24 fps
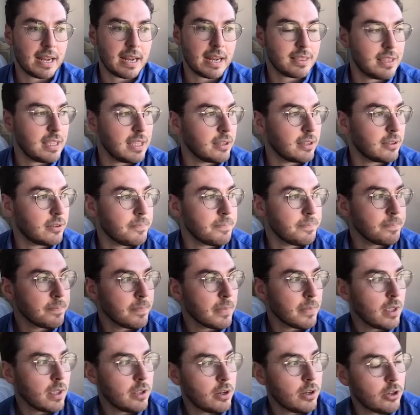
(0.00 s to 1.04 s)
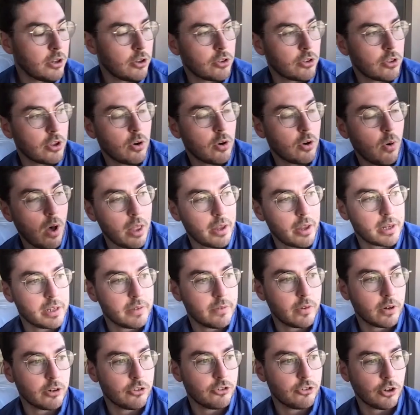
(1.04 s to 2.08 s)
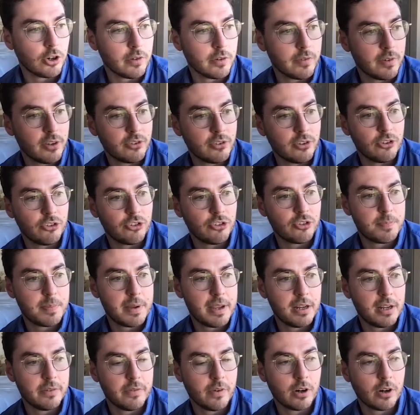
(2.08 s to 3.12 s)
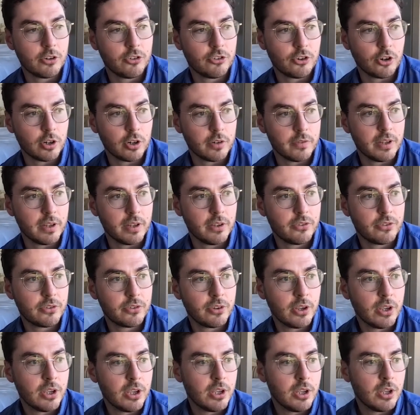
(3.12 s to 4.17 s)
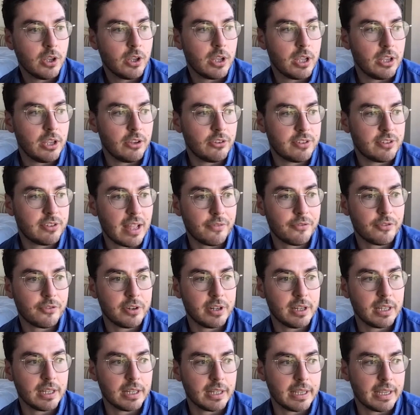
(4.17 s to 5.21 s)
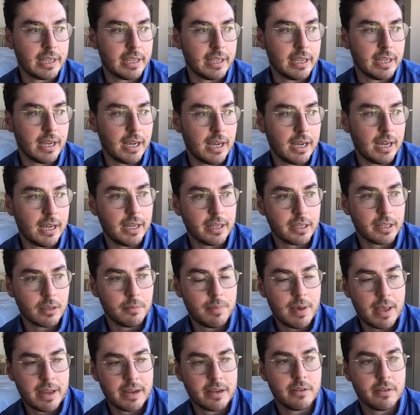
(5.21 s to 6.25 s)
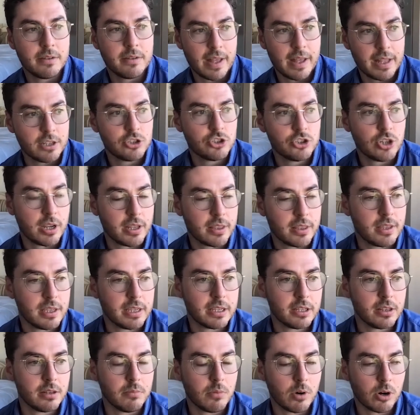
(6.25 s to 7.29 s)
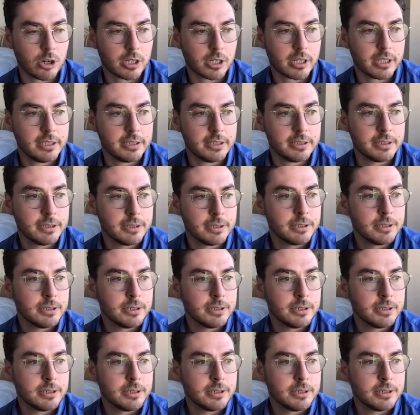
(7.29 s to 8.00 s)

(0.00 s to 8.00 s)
I think, the quality of our service and speed of our service is definitely a competitive edge, I think, in the market.